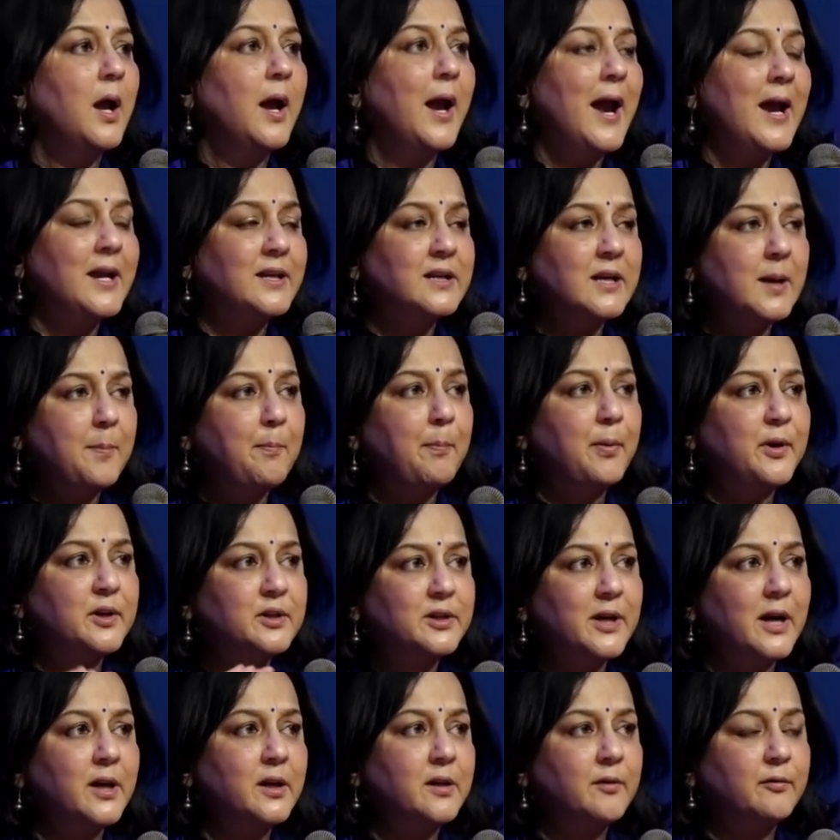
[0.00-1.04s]

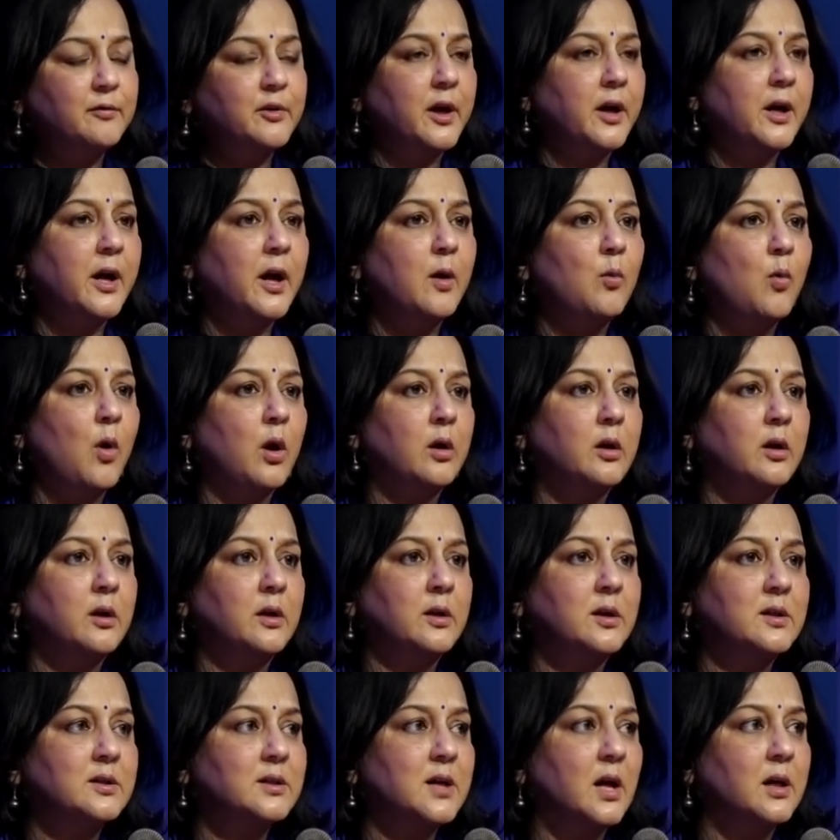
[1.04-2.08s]
80% of drinking water
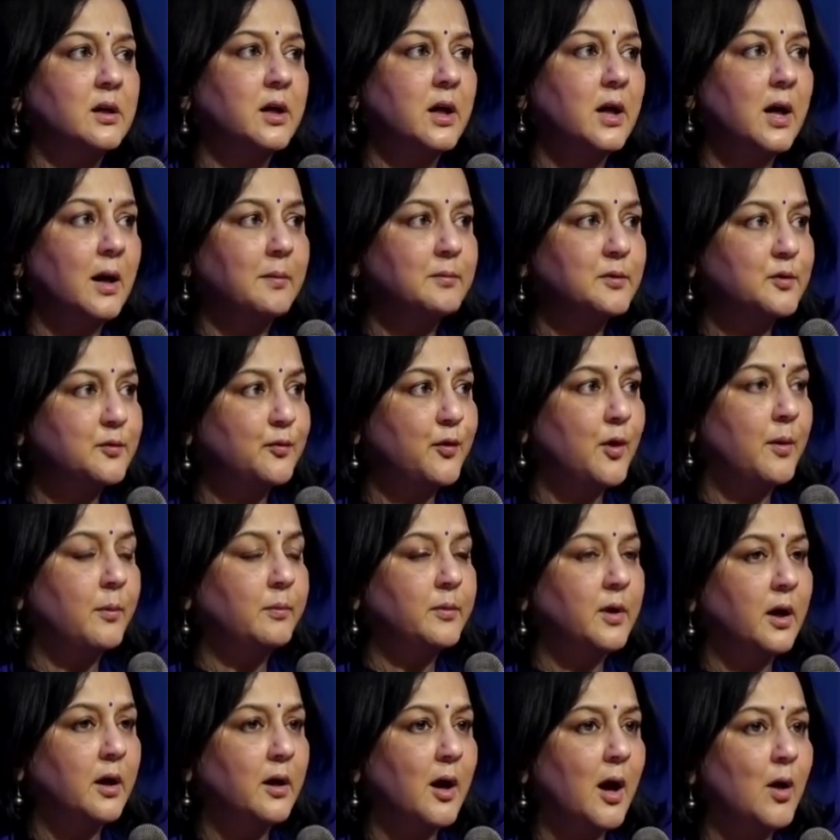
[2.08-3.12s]
in this country comes
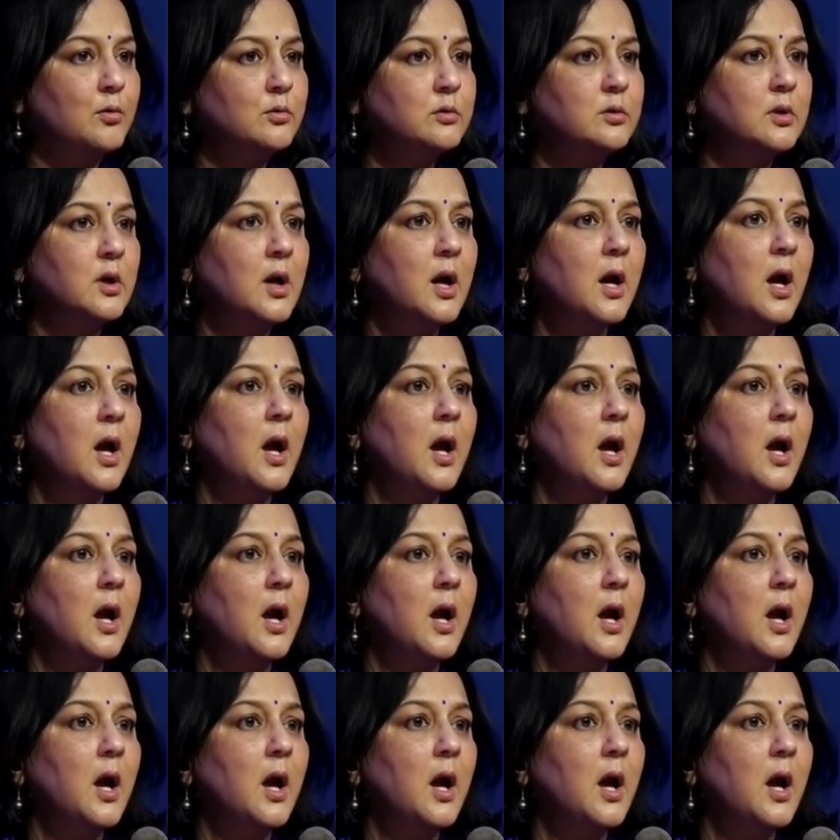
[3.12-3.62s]
from the ground.